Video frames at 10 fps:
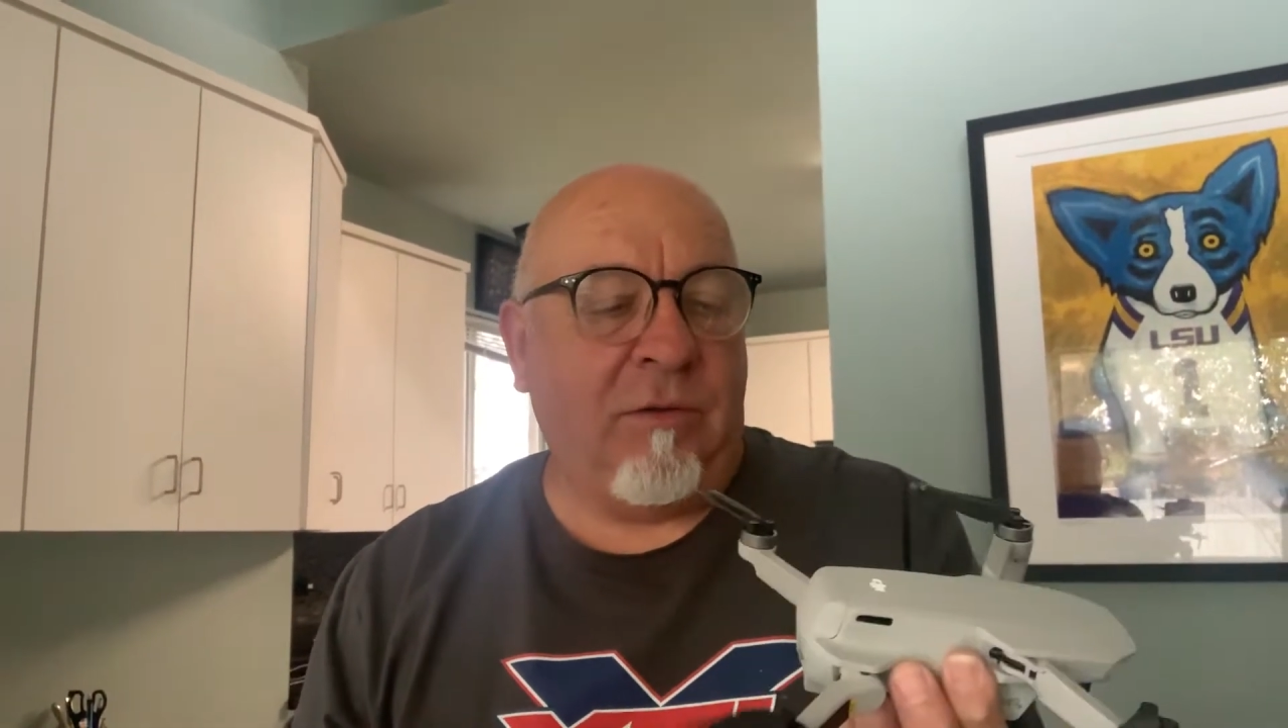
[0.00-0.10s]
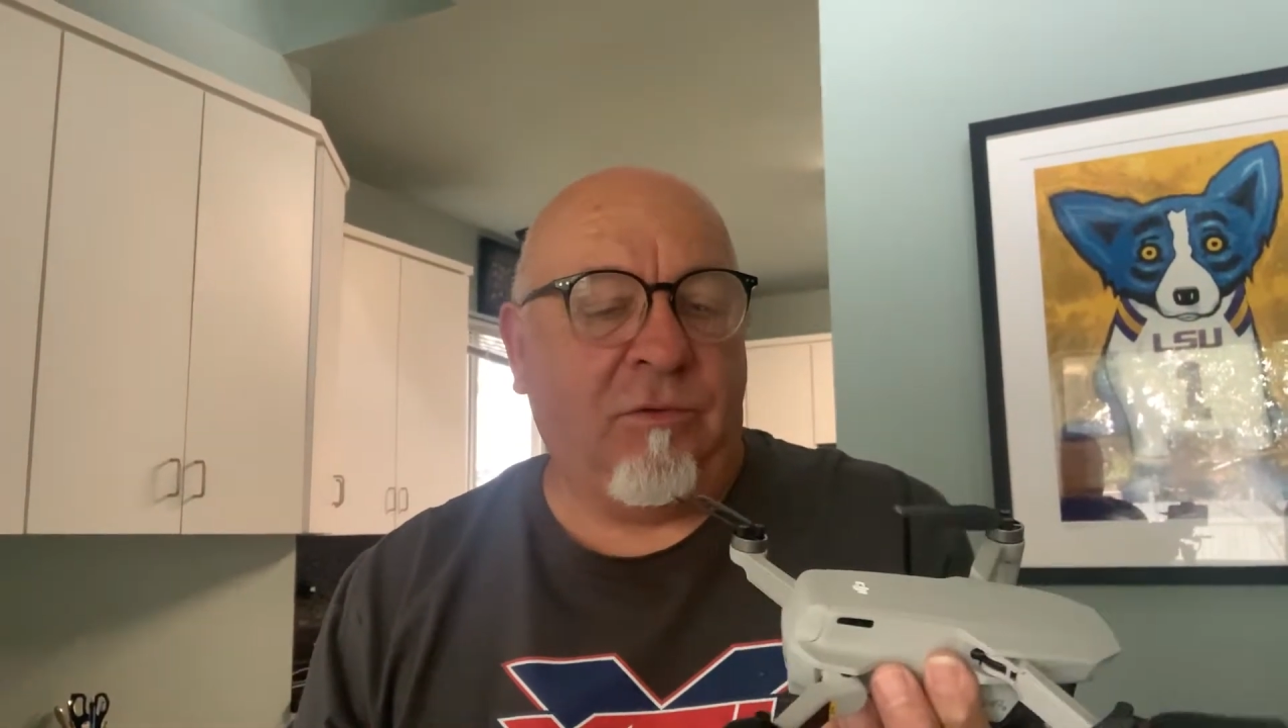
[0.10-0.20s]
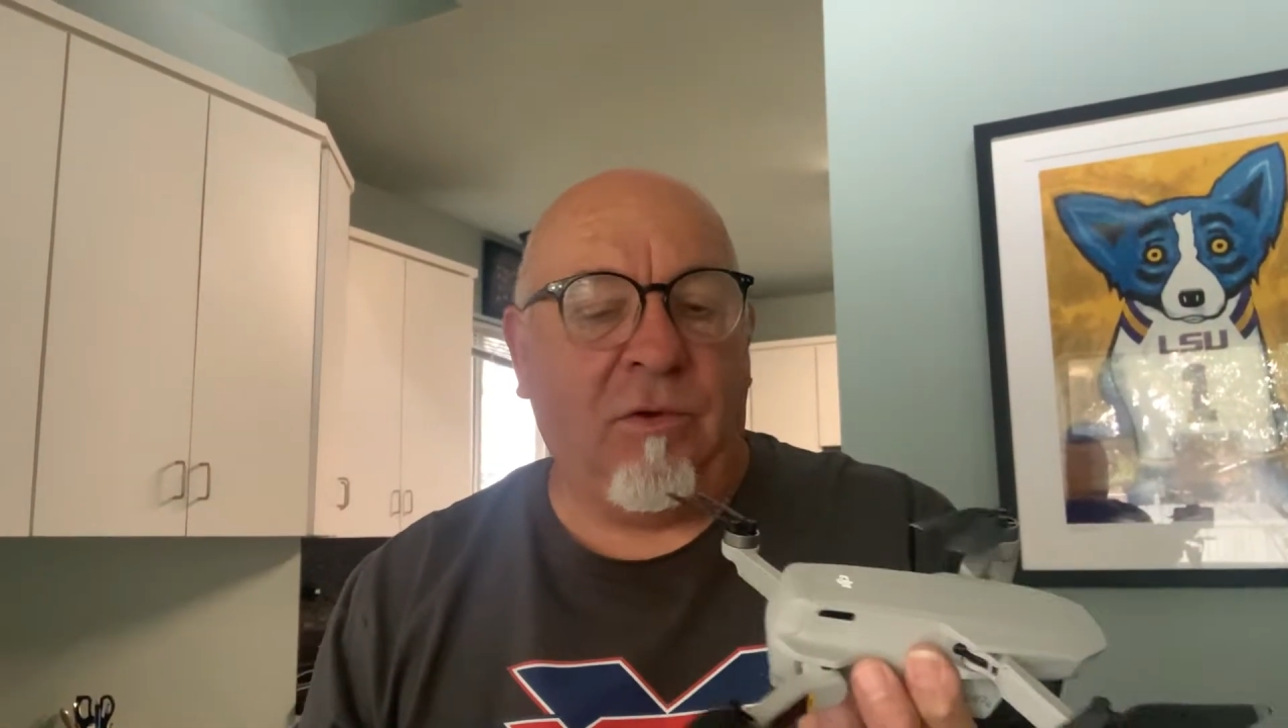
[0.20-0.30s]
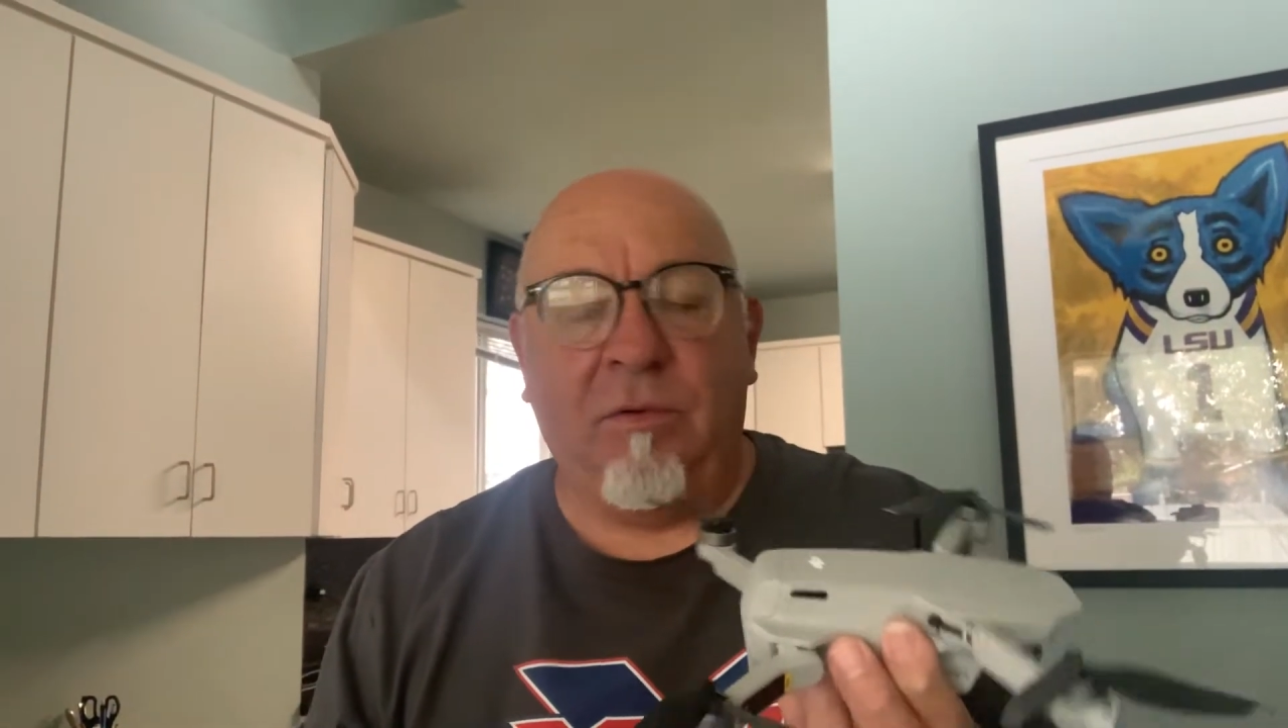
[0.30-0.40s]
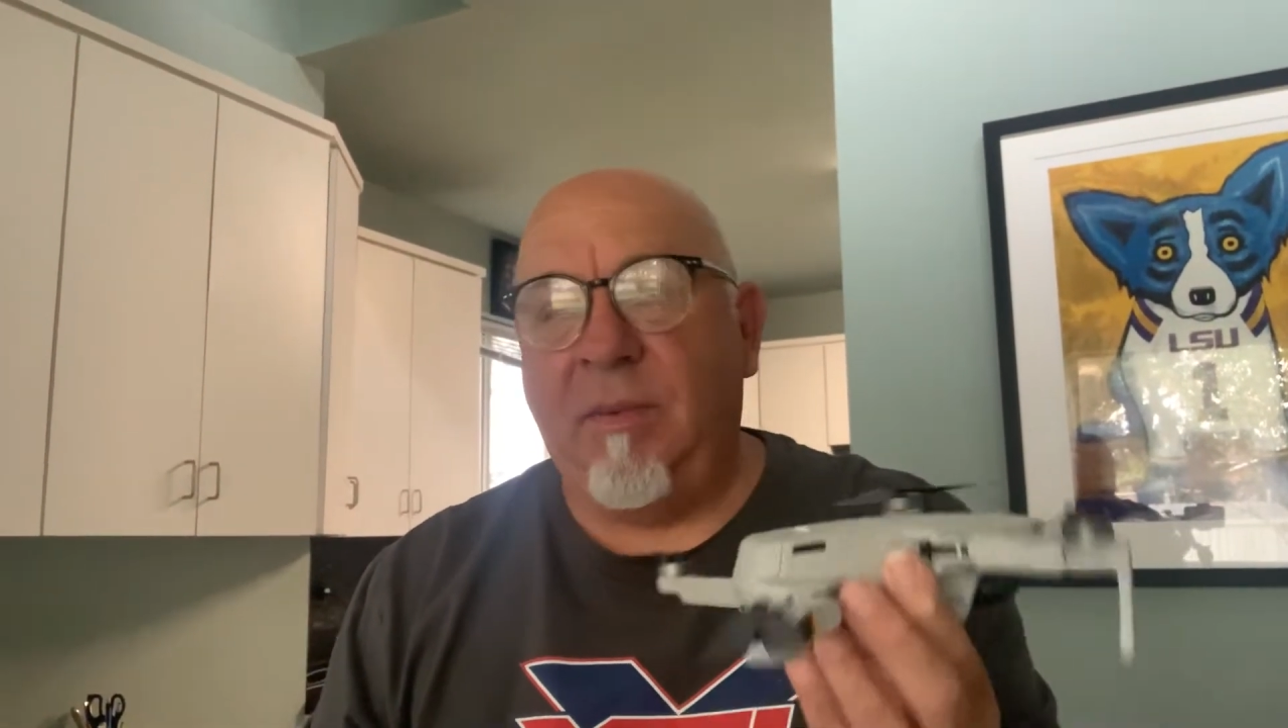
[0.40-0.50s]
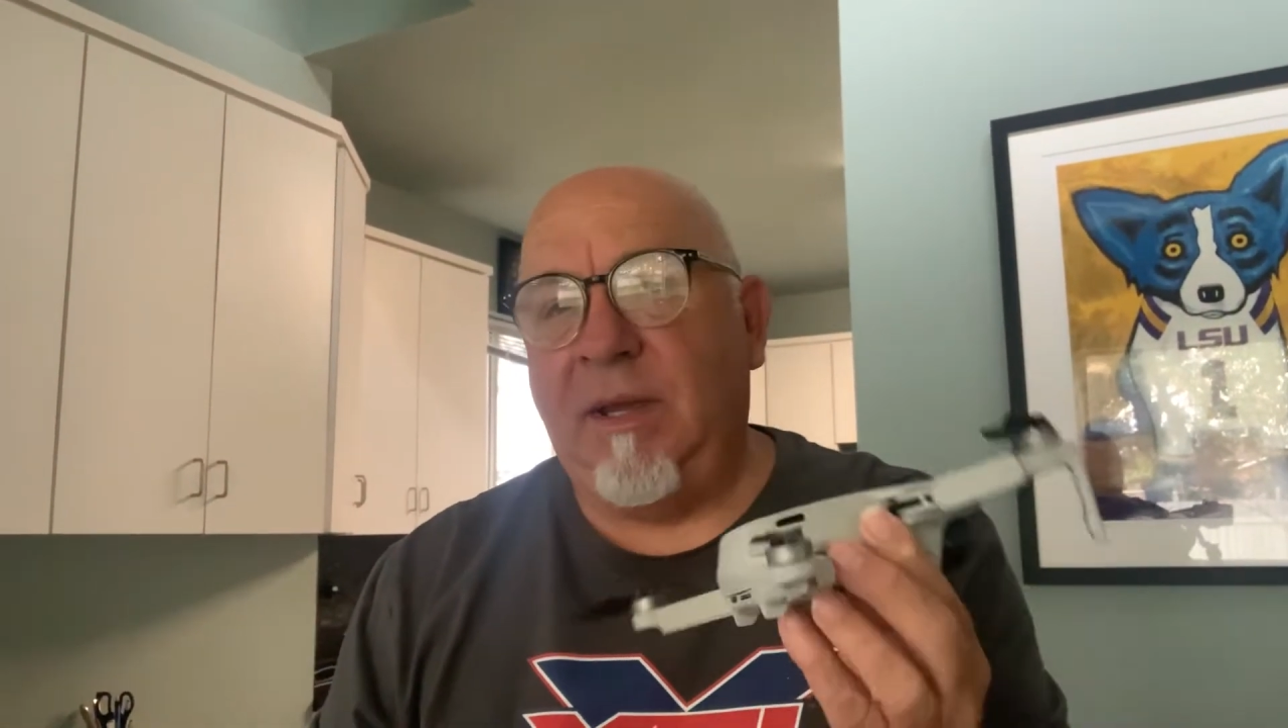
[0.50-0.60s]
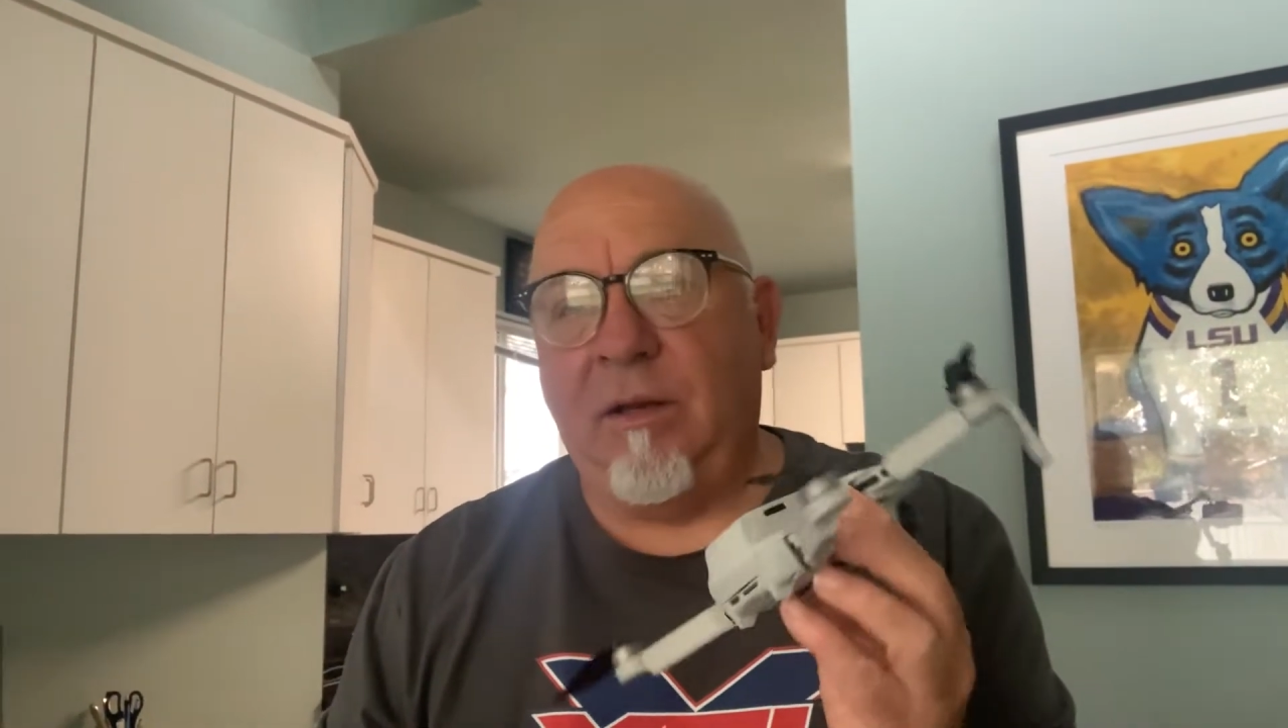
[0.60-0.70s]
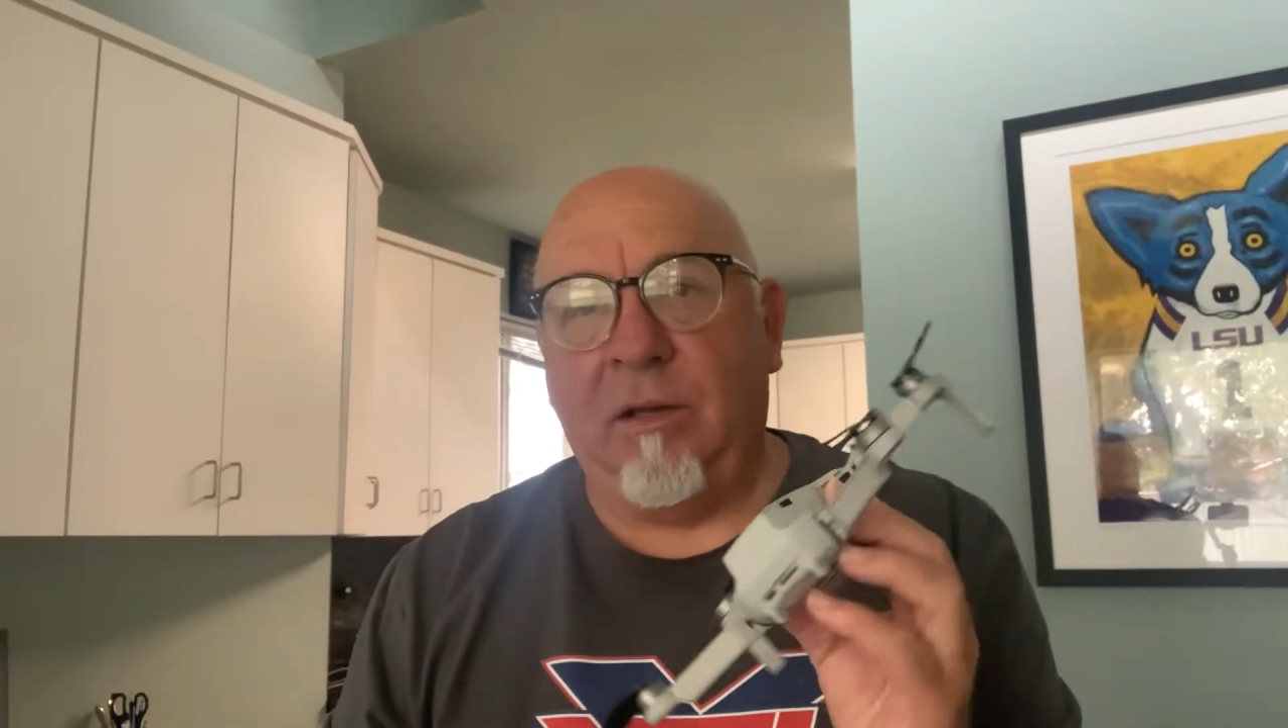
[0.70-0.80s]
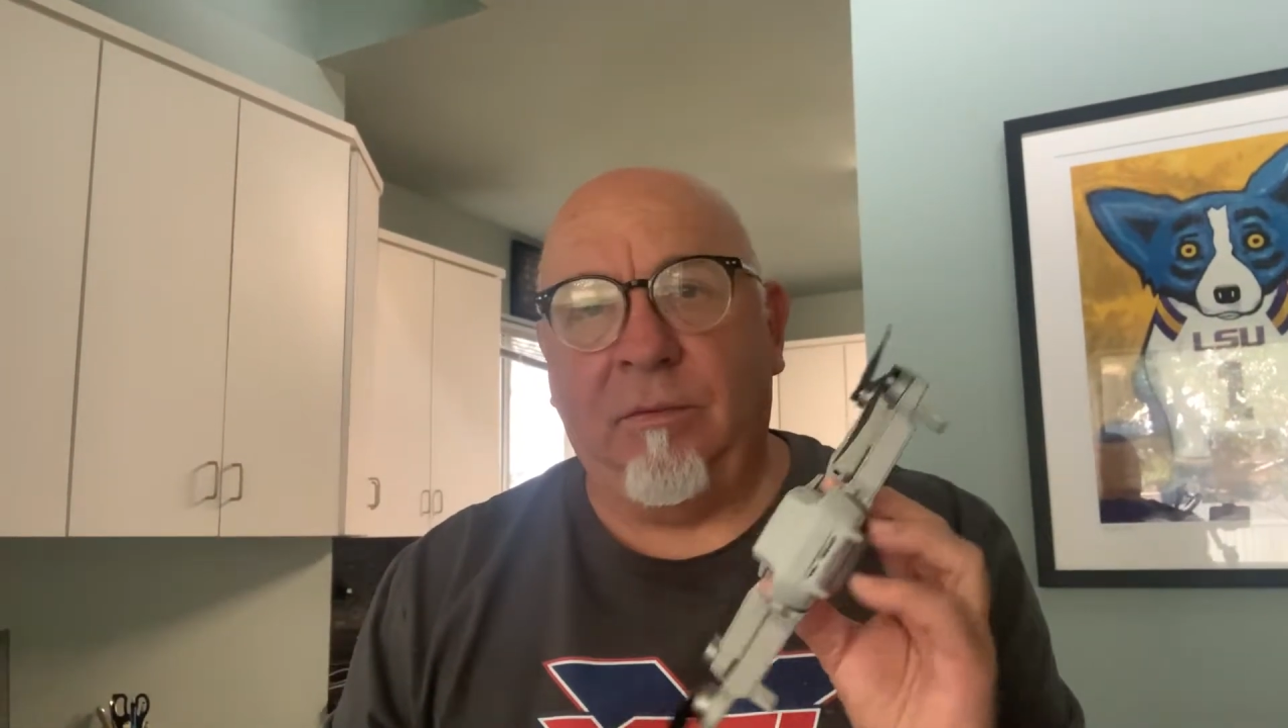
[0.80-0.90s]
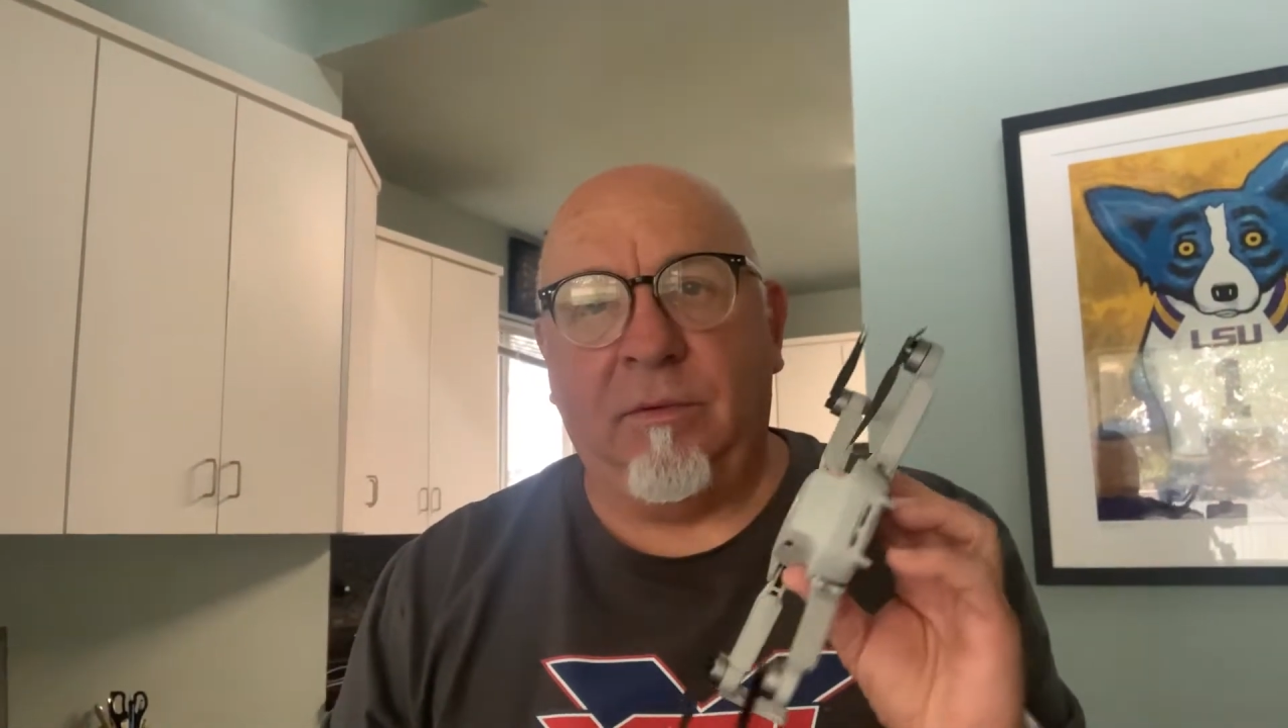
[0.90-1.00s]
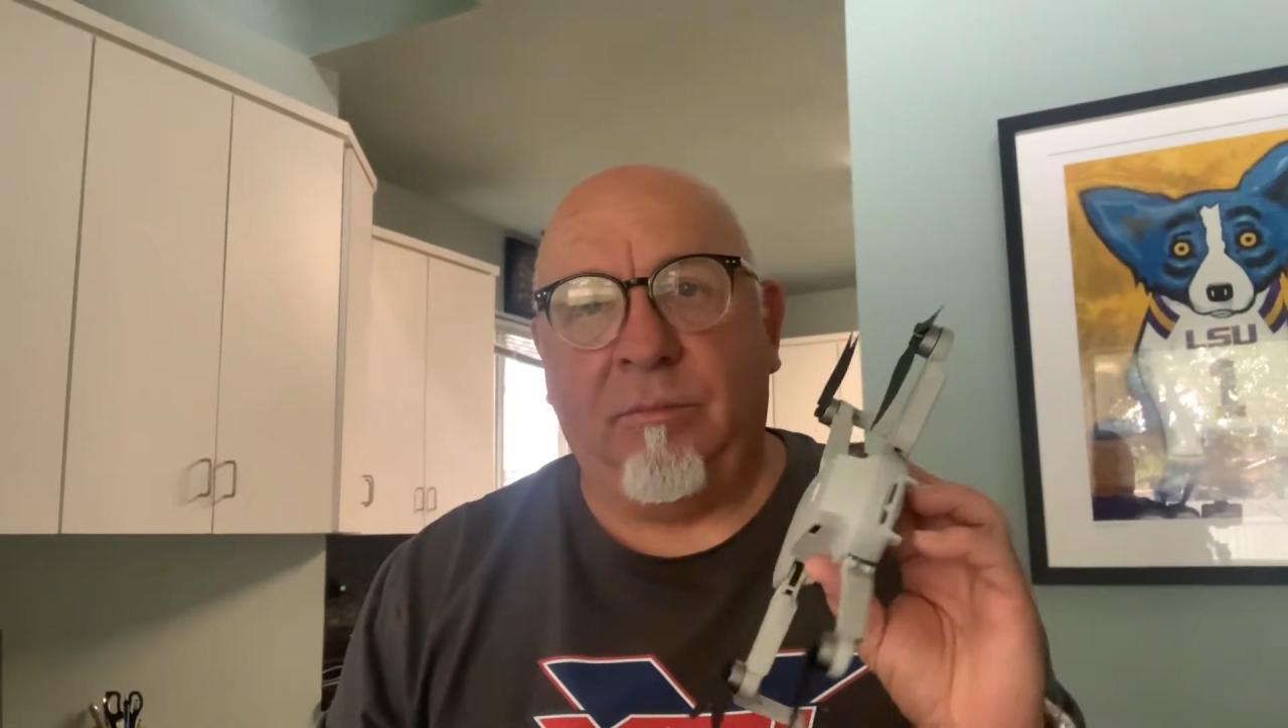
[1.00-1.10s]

drone and make it look